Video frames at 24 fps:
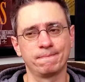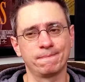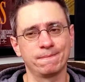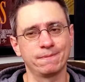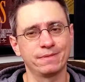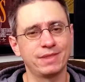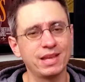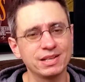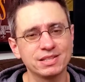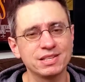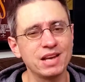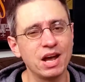
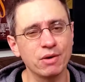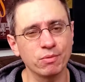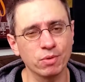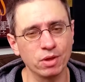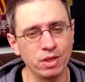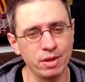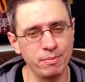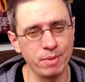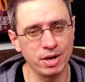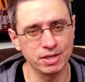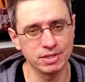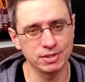That's not
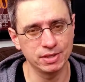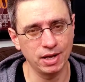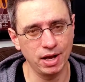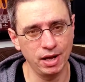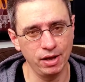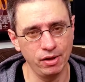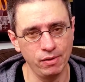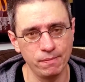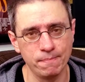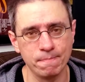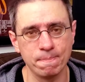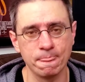really my
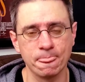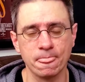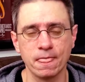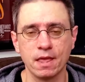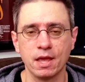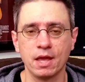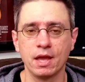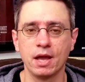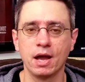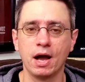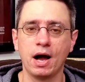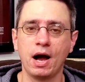style.
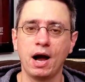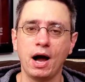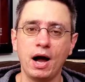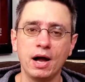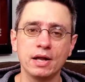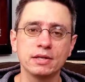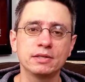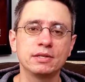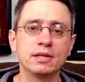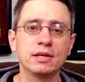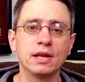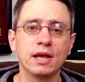
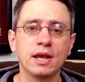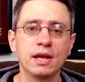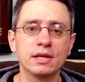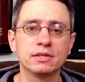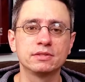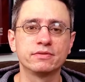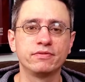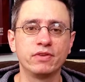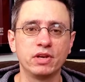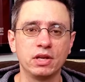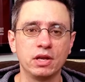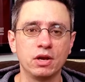On today's
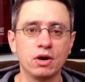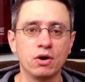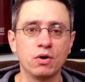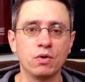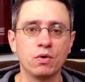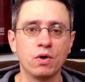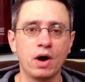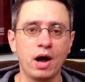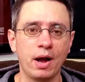video,